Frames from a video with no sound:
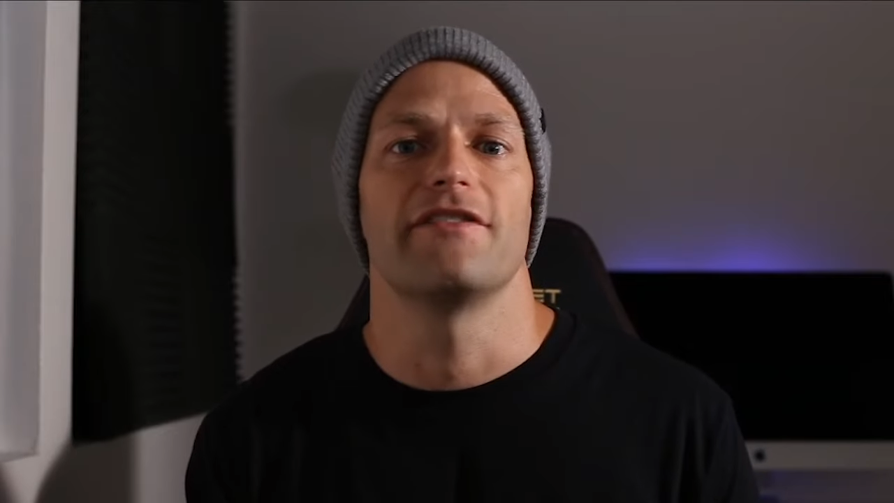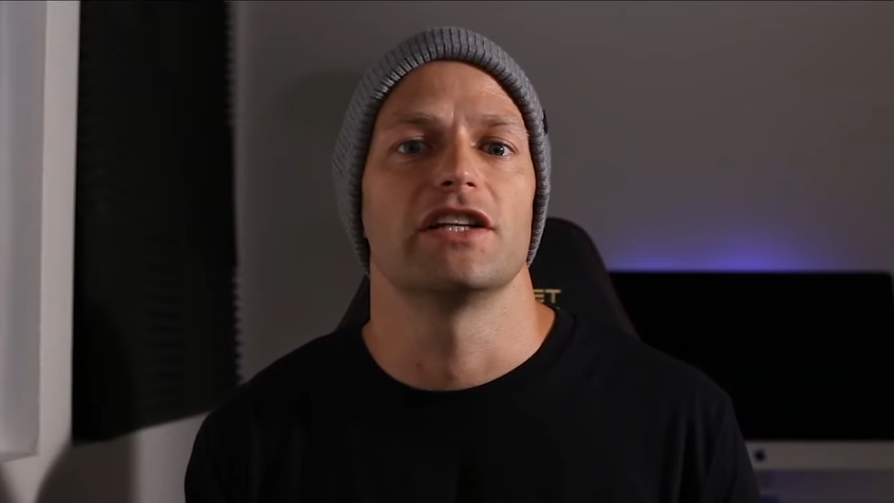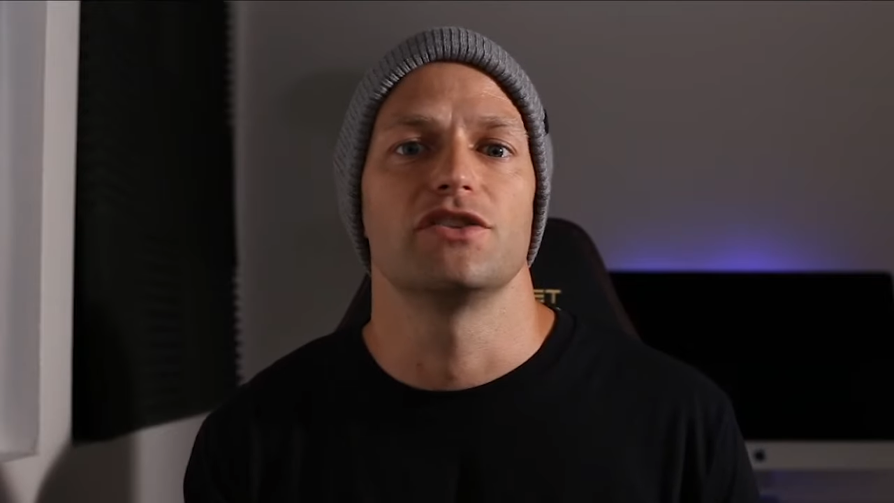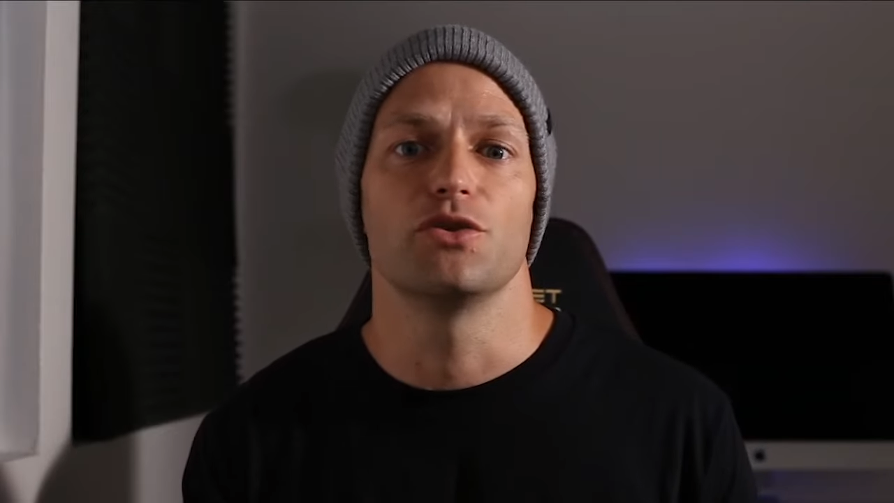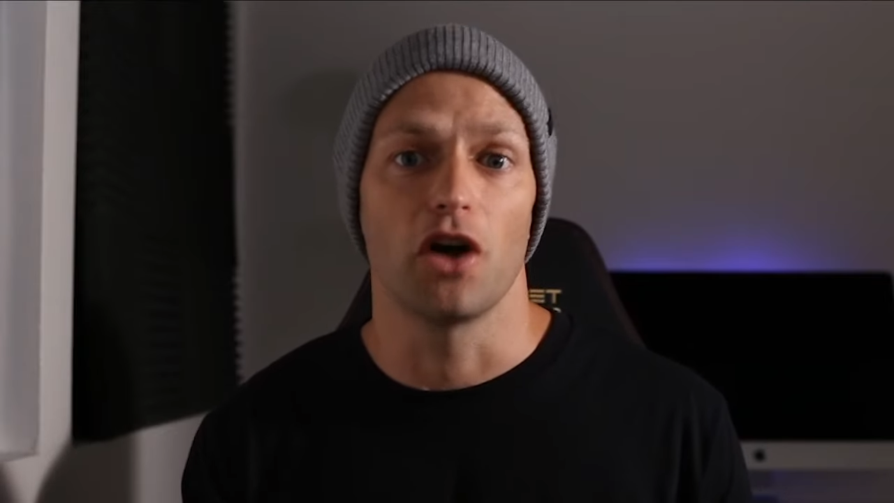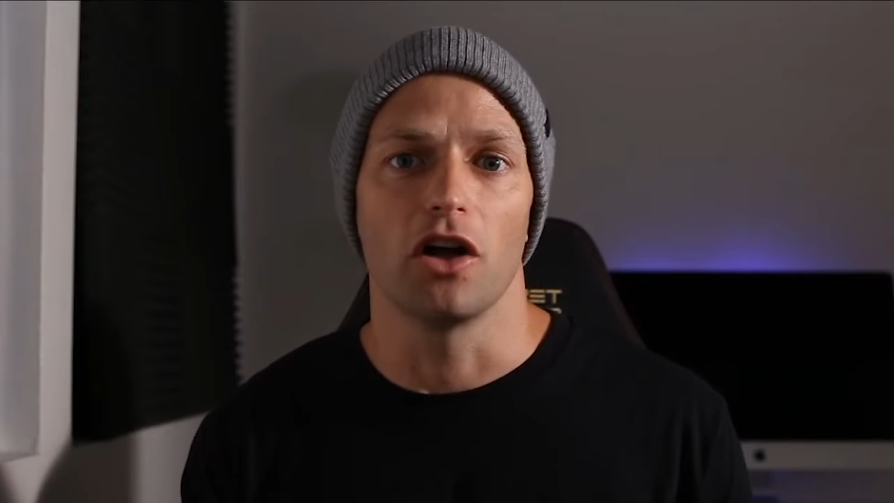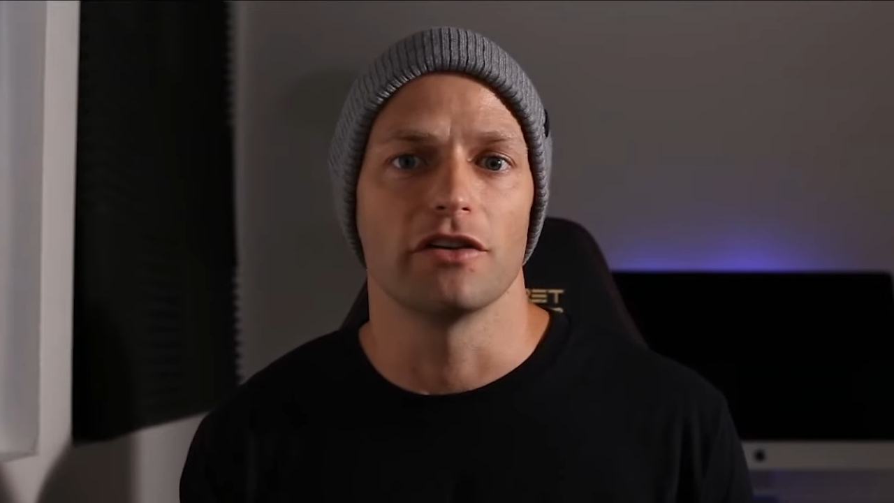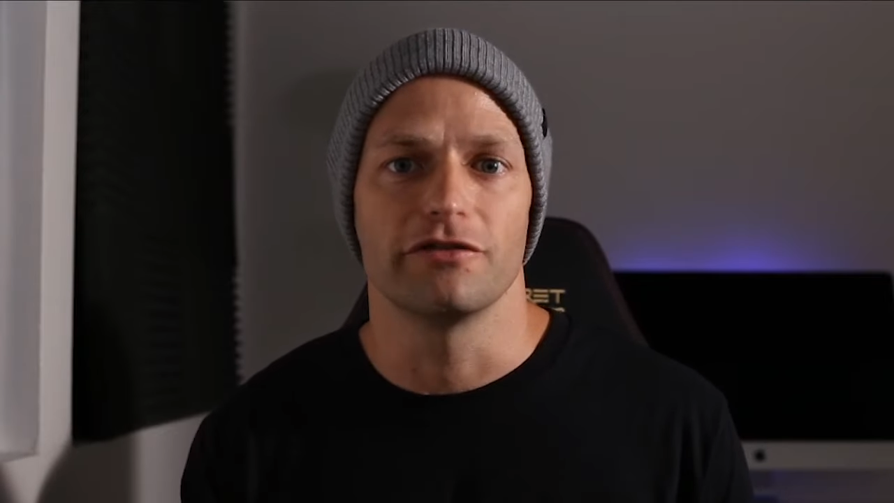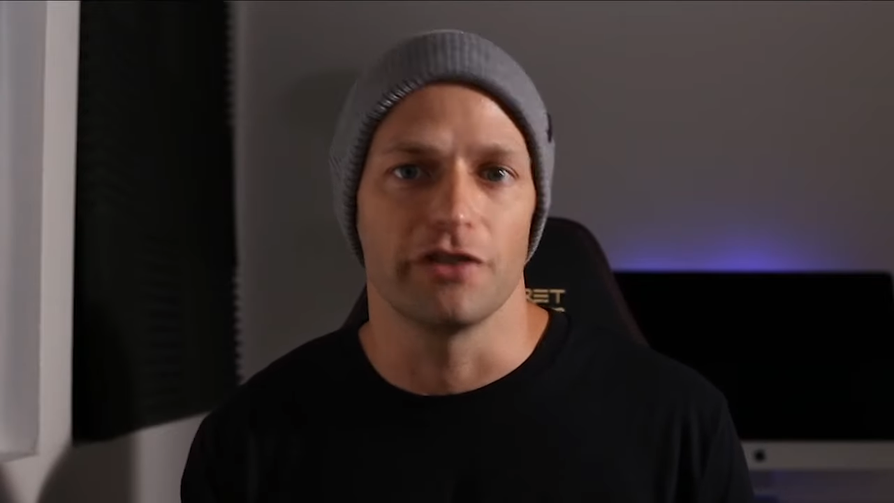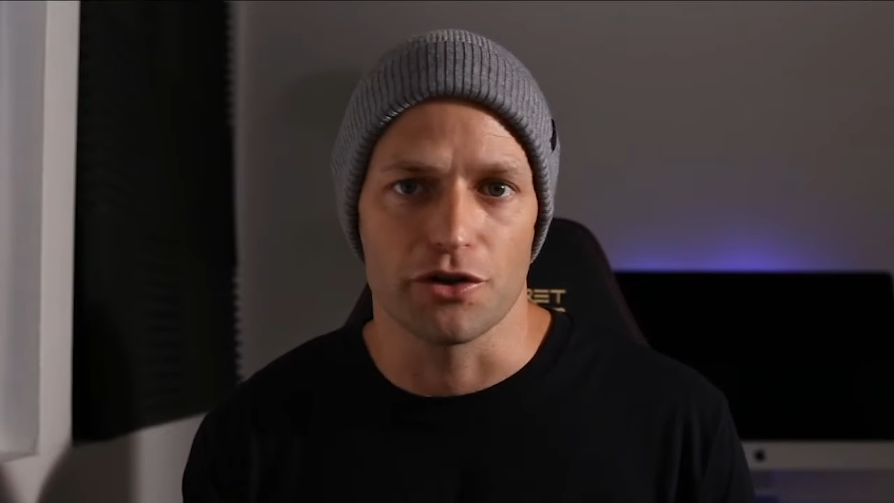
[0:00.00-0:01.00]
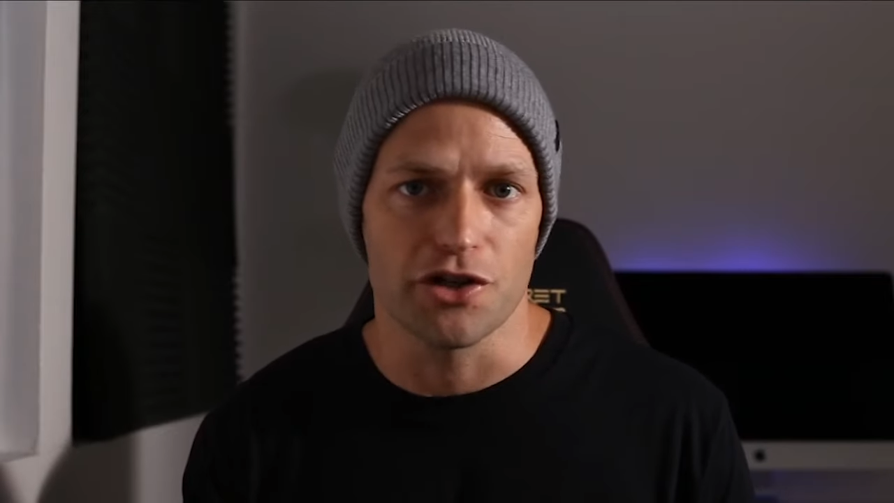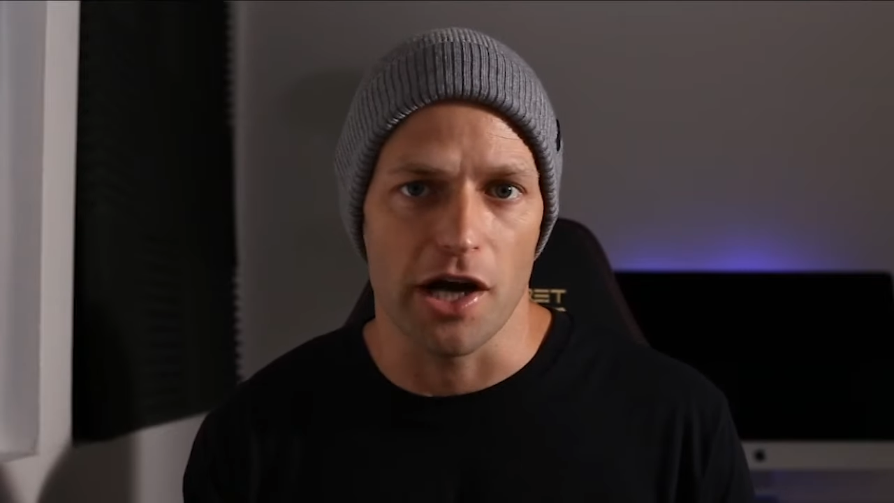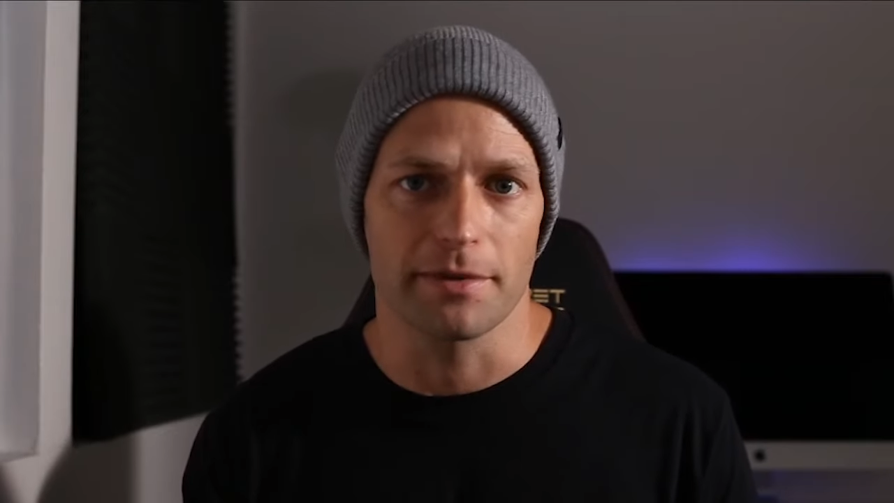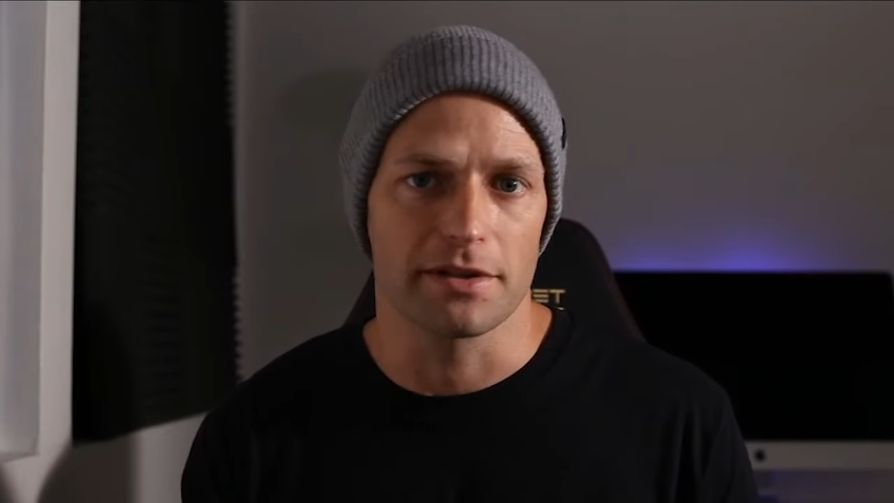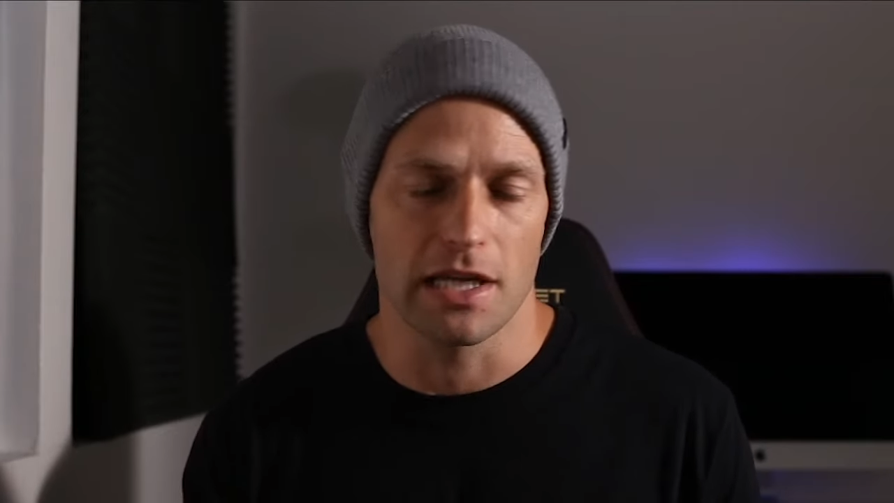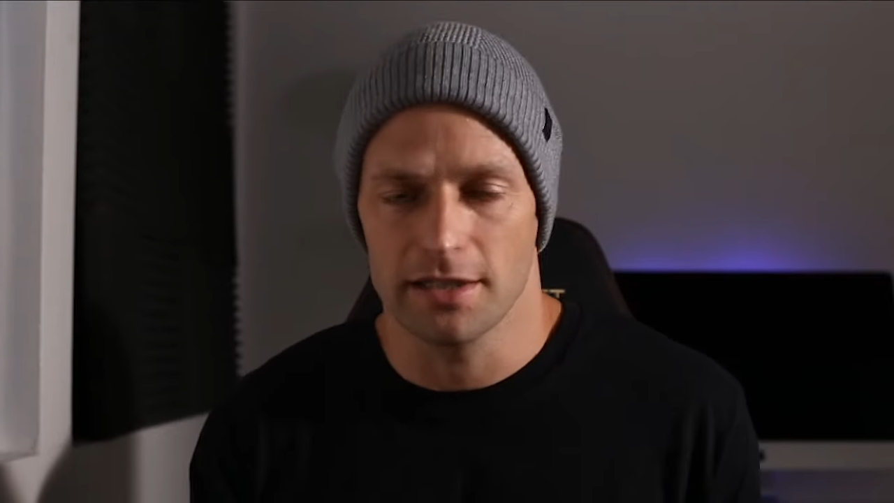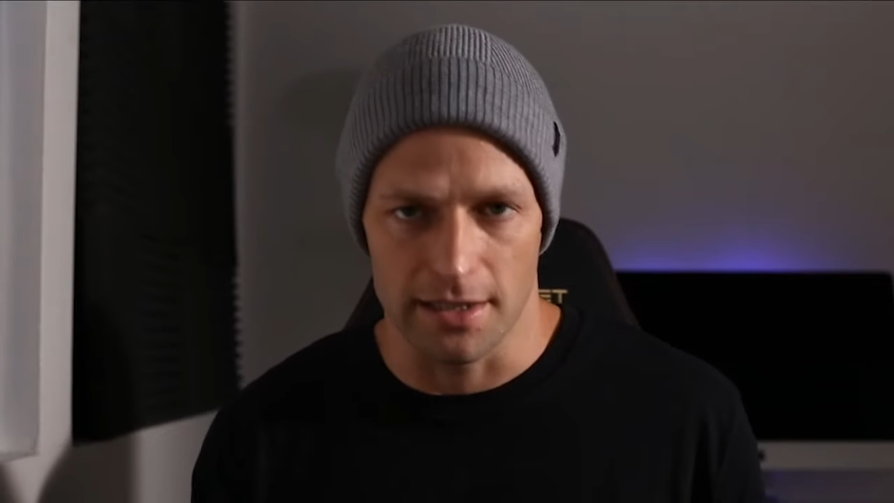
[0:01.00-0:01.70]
having to do it all in Photoshop because that's